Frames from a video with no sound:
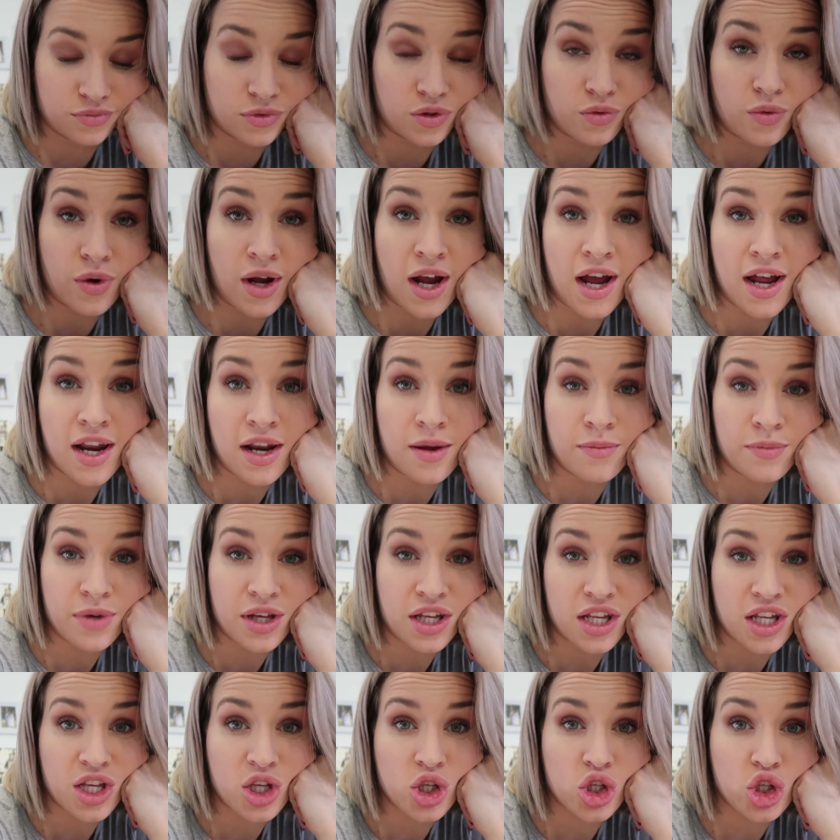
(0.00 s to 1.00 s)
Right, I'm
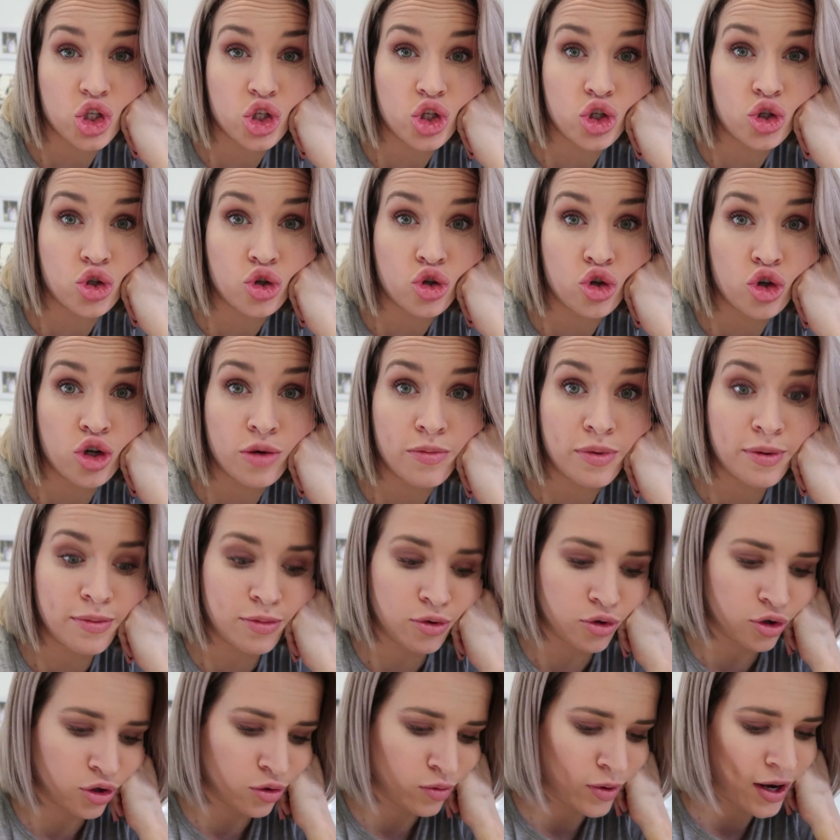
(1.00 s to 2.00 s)
getting super
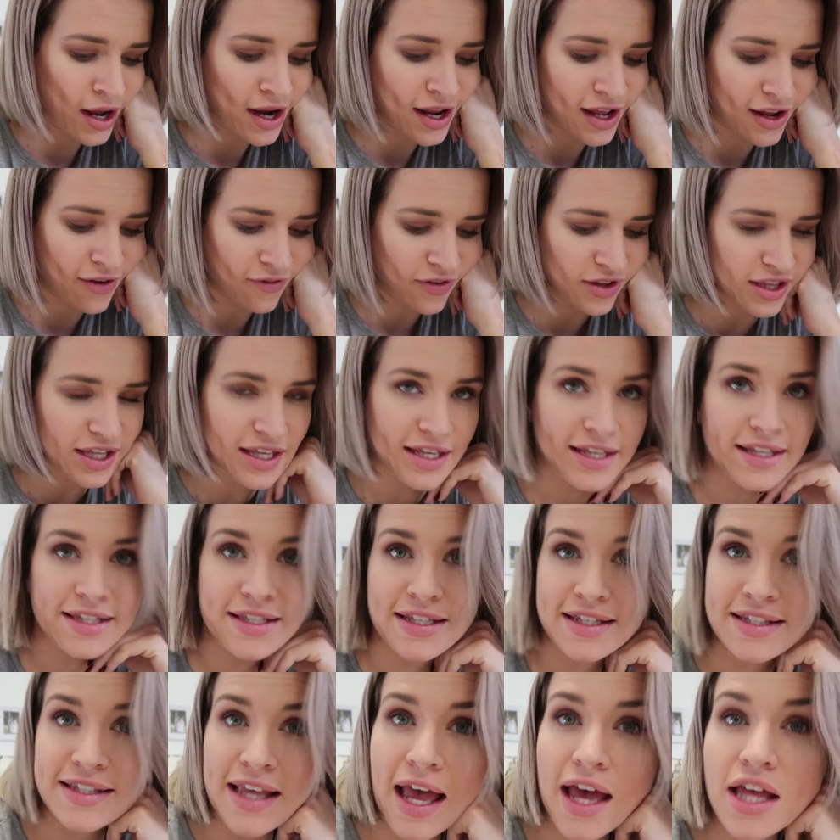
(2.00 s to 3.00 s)
bored waiting for this
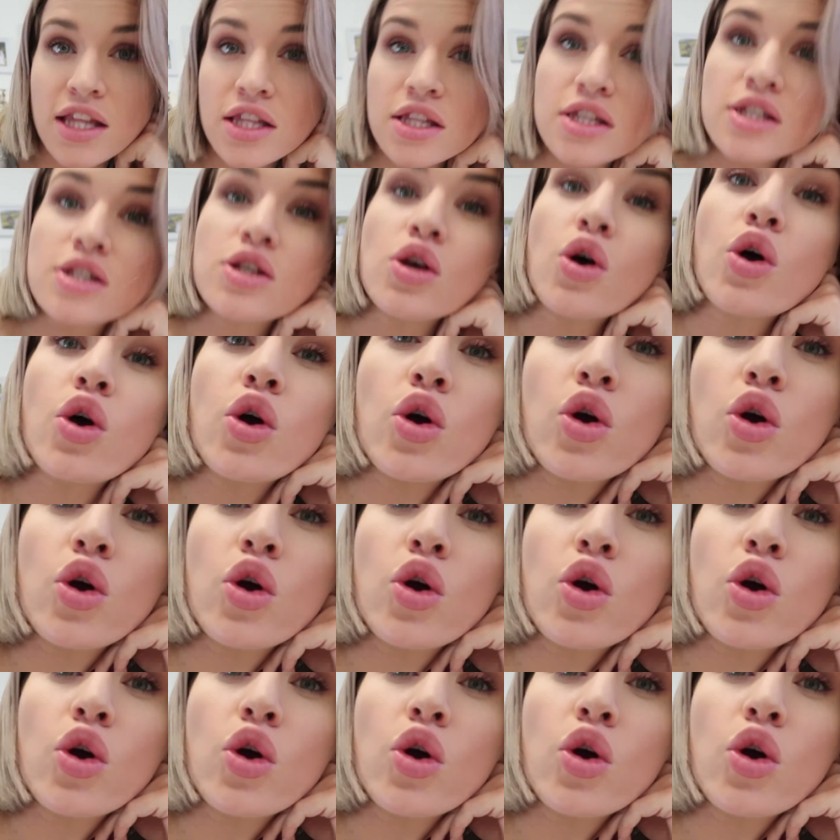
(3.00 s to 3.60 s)
to set, so